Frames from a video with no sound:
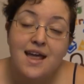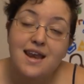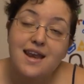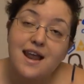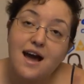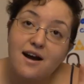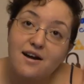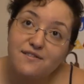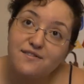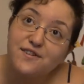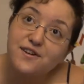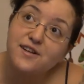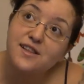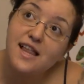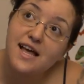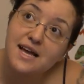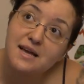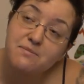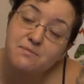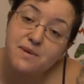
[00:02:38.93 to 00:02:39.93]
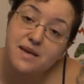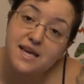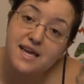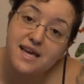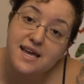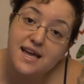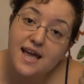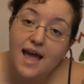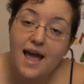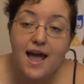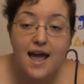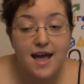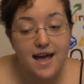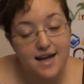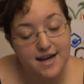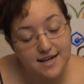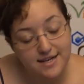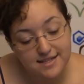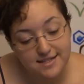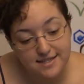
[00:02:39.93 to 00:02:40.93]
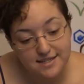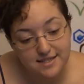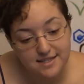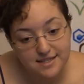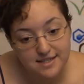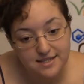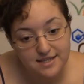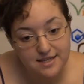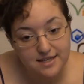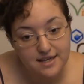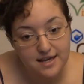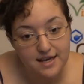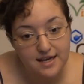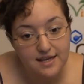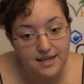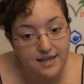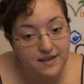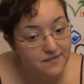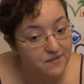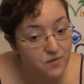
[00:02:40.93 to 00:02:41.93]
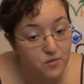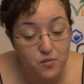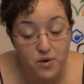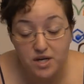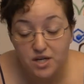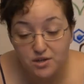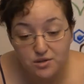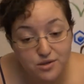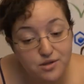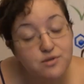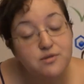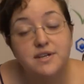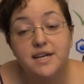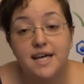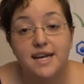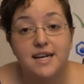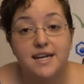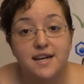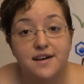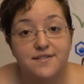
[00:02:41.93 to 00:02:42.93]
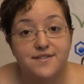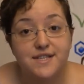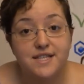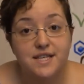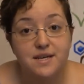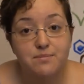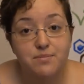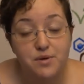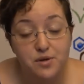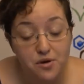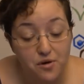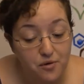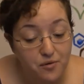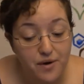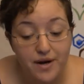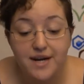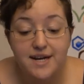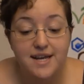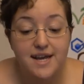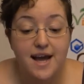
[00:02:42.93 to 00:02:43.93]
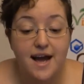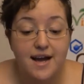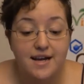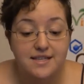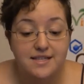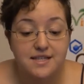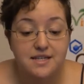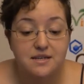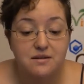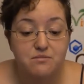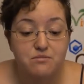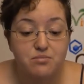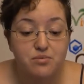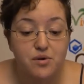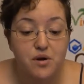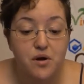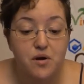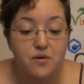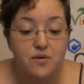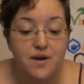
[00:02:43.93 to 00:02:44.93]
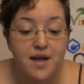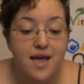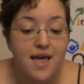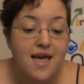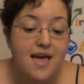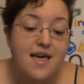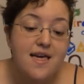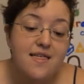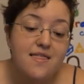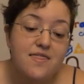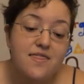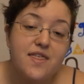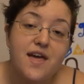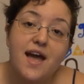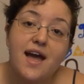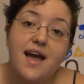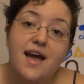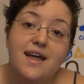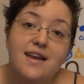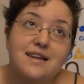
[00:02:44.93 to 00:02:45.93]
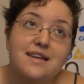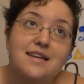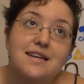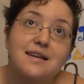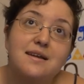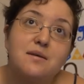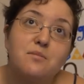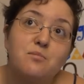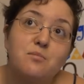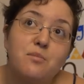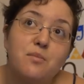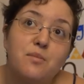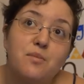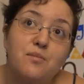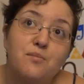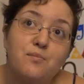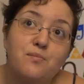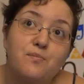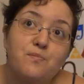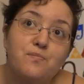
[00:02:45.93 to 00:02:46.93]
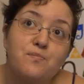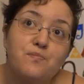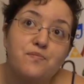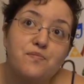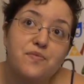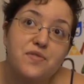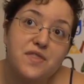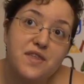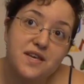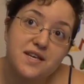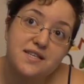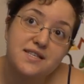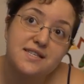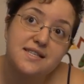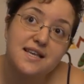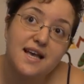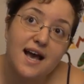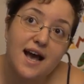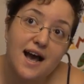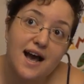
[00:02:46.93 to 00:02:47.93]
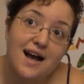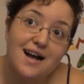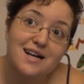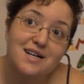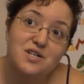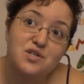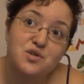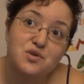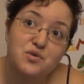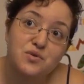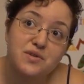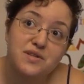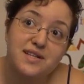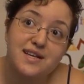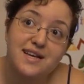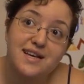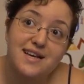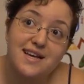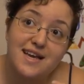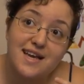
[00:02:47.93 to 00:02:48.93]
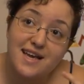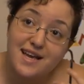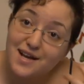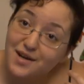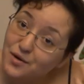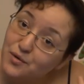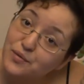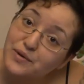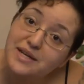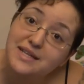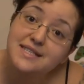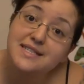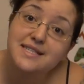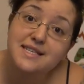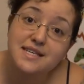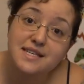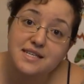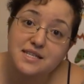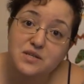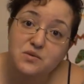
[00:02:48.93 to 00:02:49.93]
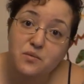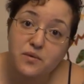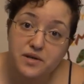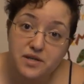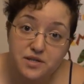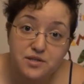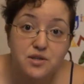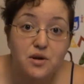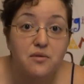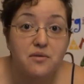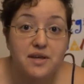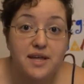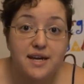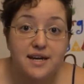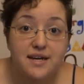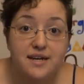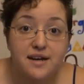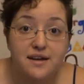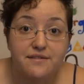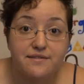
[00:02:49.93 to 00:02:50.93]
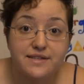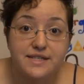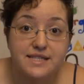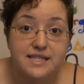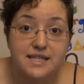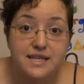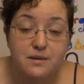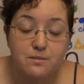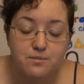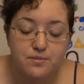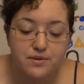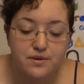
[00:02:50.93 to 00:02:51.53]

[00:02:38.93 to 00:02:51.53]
Now if you're like me, and even when you do get enough sleep you're already accident prone, then this actually increases when you don't get enough sleep.